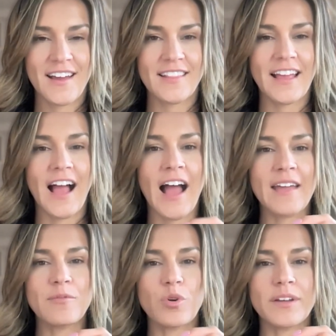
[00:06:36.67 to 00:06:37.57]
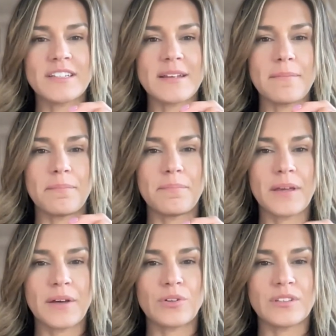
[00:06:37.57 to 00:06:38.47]
Like, I am going to
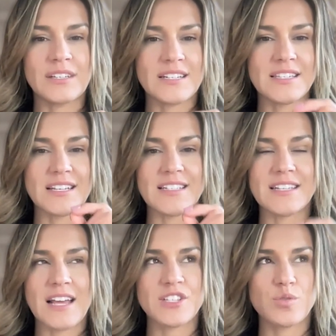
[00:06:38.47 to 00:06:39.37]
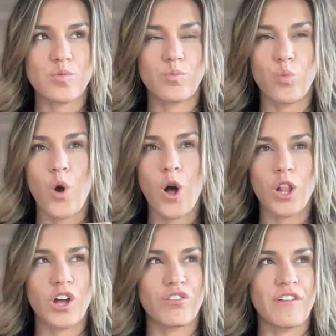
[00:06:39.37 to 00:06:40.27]
build this success
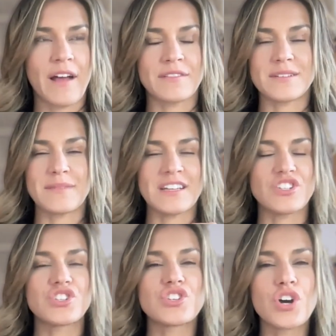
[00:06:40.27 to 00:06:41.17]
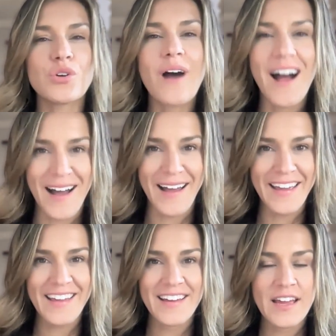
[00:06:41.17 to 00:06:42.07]
wall around me so
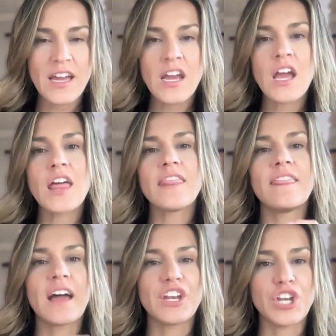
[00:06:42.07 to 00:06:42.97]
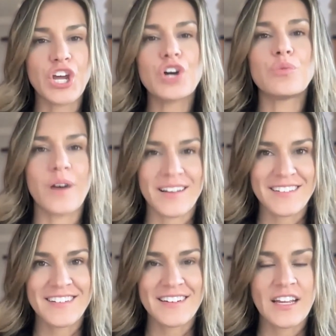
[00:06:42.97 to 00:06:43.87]
high that no
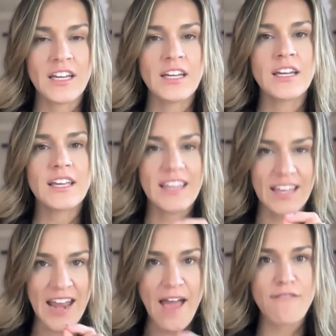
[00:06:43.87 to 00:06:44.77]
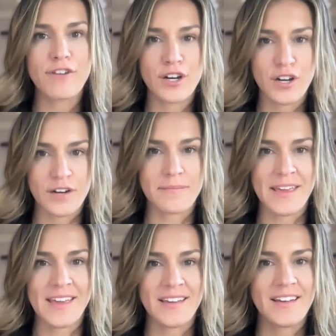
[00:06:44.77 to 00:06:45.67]
one can ever hurt
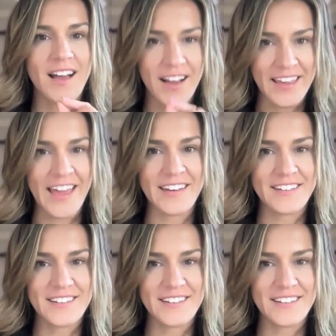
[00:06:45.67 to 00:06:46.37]
me again.